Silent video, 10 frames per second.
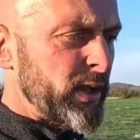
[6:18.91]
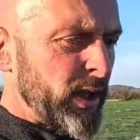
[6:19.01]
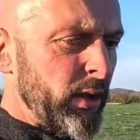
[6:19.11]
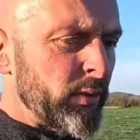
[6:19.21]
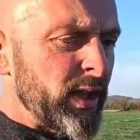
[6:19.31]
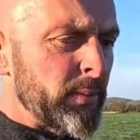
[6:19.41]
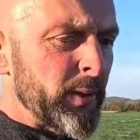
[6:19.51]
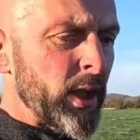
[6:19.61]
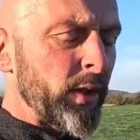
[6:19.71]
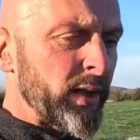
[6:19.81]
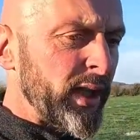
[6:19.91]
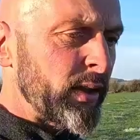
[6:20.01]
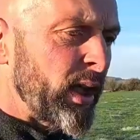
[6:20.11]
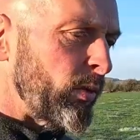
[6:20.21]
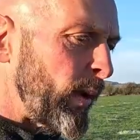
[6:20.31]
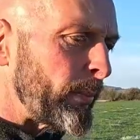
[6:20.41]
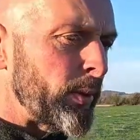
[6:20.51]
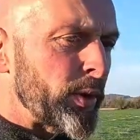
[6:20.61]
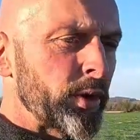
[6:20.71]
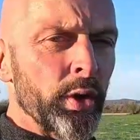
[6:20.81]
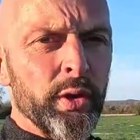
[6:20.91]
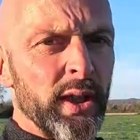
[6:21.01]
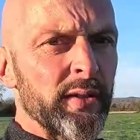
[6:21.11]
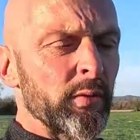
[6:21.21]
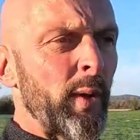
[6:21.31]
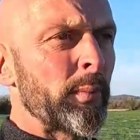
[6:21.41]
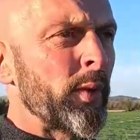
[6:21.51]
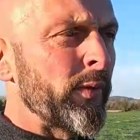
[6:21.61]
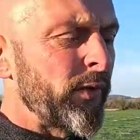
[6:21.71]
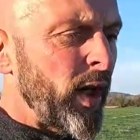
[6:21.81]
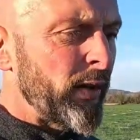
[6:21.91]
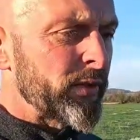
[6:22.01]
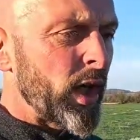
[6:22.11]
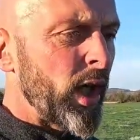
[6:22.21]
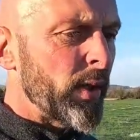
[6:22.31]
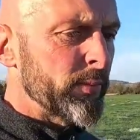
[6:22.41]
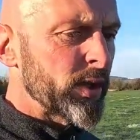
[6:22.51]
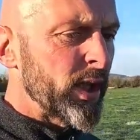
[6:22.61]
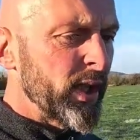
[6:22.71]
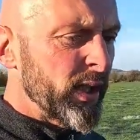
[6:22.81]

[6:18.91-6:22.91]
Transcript: You know, we need to be going at 1.2 to even 1.5 times